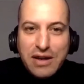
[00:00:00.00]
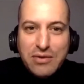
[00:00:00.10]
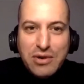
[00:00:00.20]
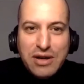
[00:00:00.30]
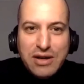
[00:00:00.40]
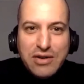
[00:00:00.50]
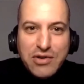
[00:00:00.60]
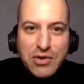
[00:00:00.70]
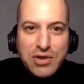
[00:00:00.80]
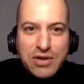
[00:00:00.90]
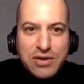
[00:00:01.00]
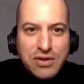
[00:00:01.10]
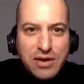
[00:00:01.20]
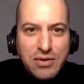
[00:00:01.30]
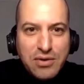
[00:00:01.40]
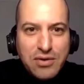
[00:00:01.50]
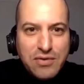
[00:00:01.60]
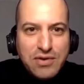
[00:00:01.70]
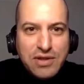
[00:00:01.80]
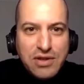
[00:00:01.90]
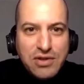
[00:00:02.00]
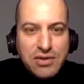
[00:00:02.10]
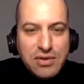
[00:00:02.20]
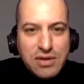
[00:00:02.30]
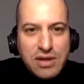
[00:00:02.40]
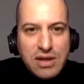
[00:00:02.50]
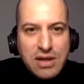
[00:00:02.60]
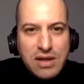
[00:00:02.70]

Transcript: I really enjoyed our conversation.